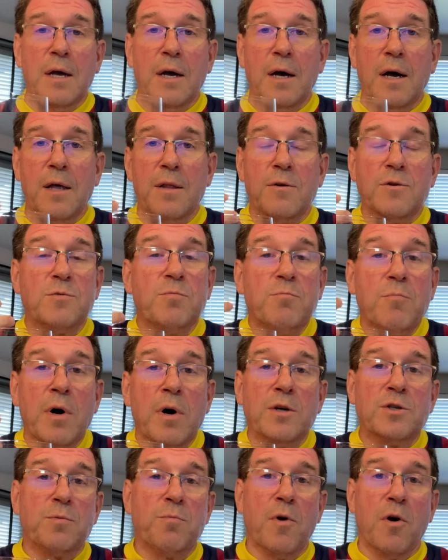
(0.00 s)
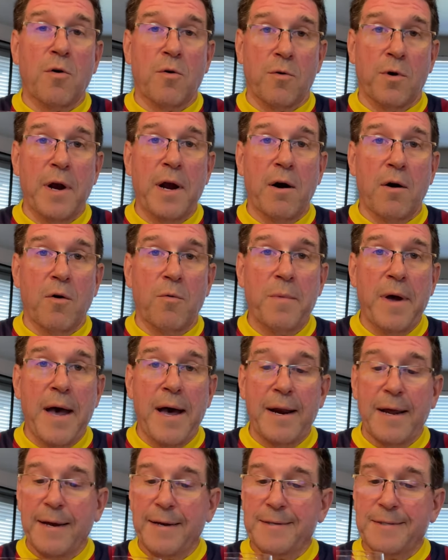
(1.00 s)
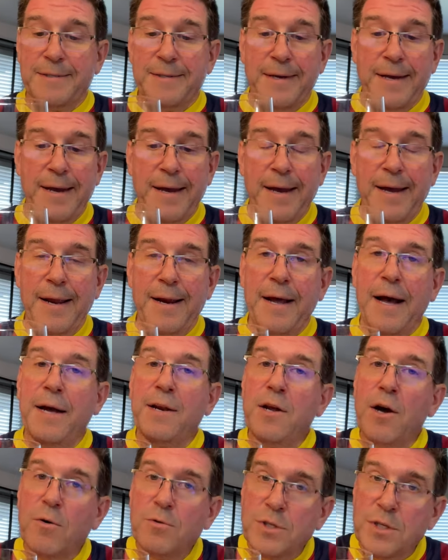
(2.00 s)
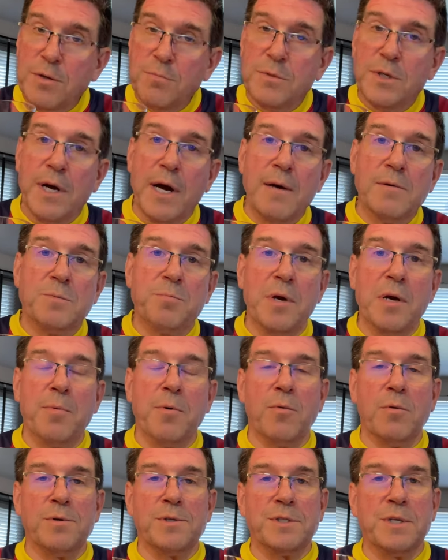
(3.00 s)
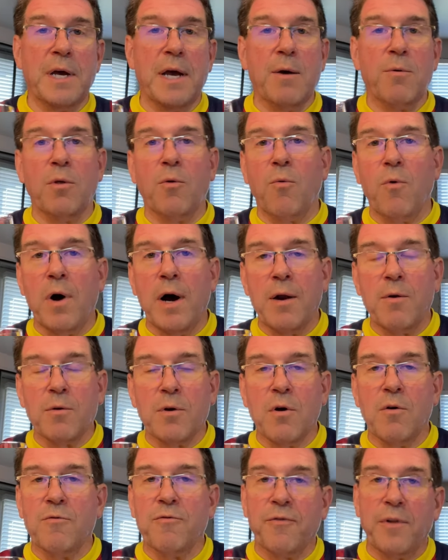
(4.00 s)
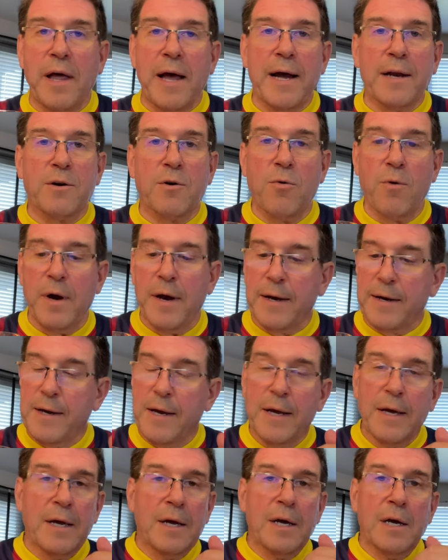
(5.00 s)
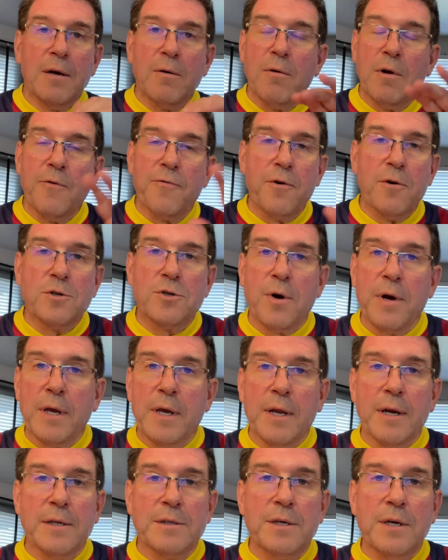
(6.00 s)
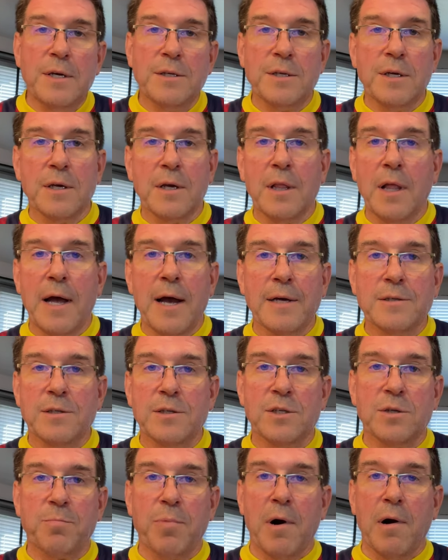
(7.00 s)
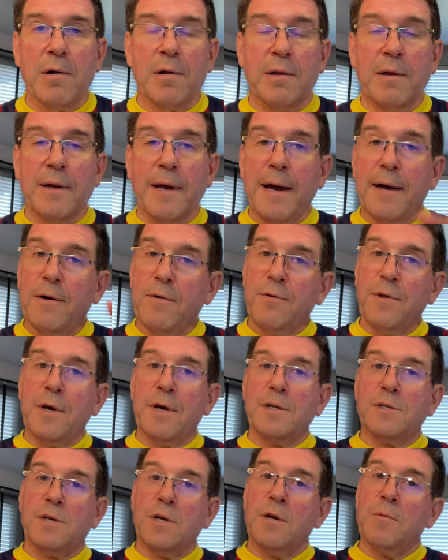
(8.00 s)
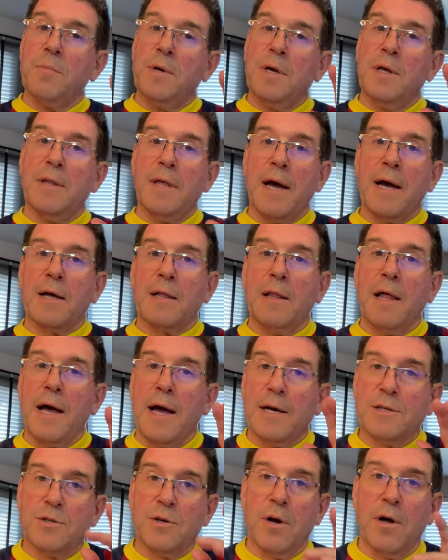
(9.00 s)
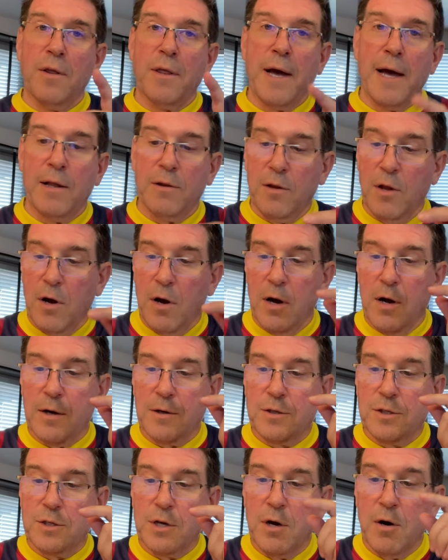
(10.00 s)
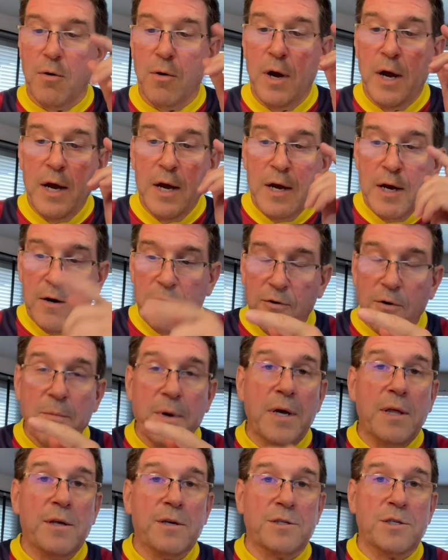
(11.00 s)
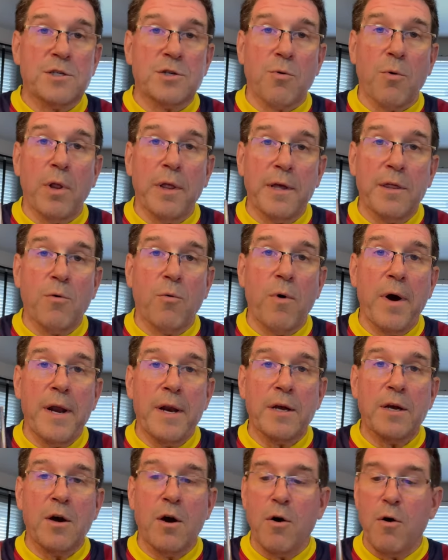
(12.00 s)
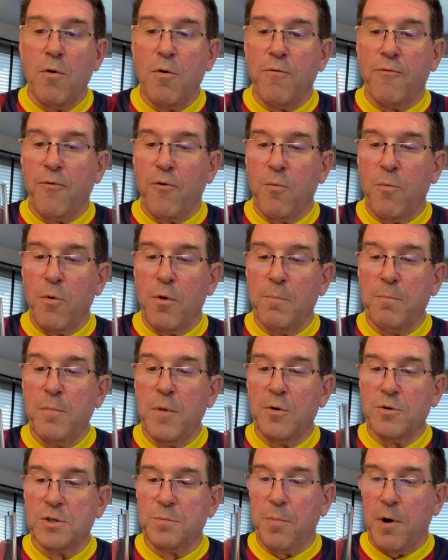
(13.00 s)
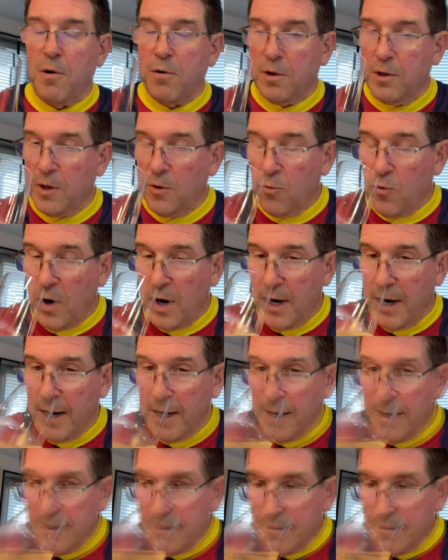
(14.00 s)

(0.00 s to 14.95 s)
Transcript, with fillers: Uh, there's much more aromatics. And I know sometimes people will say, well, the wine will go flat quick. Well, if you're drinking a decent glass of sparkling, I don't think it's going to be in that glass all that long. So for me, this is really the way to go for most sparkling wine.